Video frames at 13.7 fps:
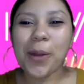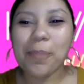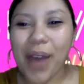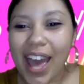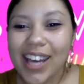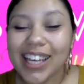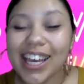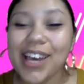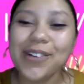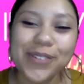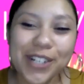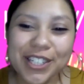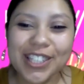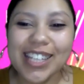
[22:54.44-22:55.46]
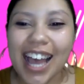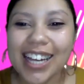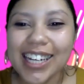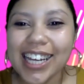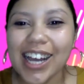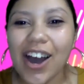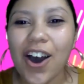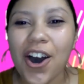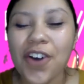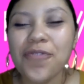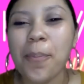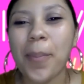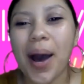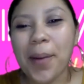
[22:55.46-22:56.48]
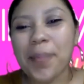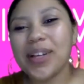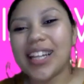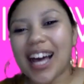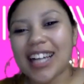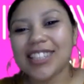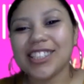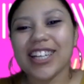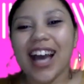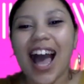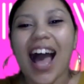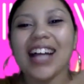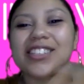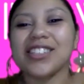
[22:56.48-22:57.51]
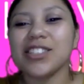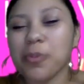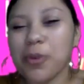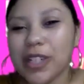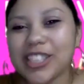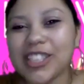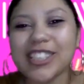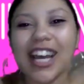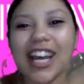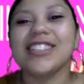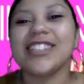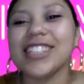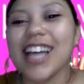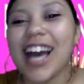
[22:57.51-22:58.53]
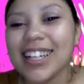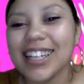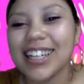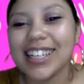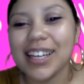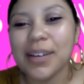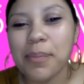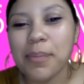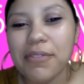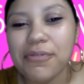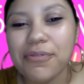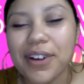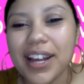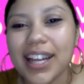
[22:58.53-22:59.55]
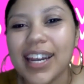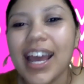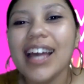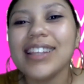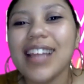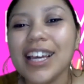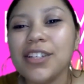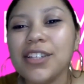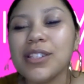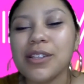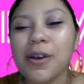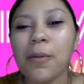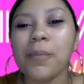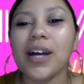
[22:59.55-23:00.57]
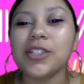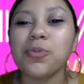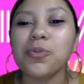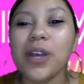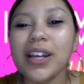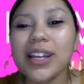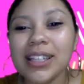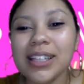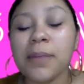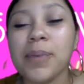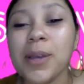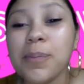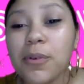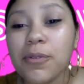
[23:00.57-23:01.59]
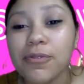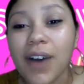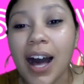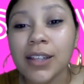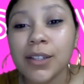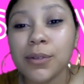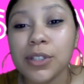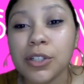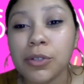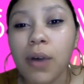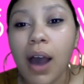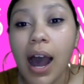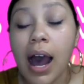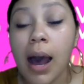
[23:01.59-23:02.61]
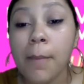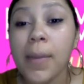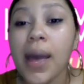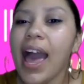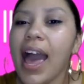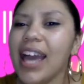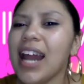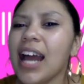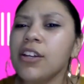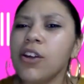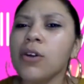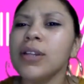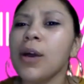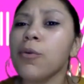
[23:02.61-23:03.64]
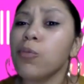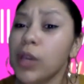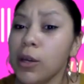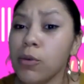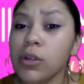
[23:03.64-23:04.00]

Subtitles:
back and we're signing off. Bambalacha, I just want to shout you out again, my friend. Thank you so much. Where can the people follow you? And I know that we were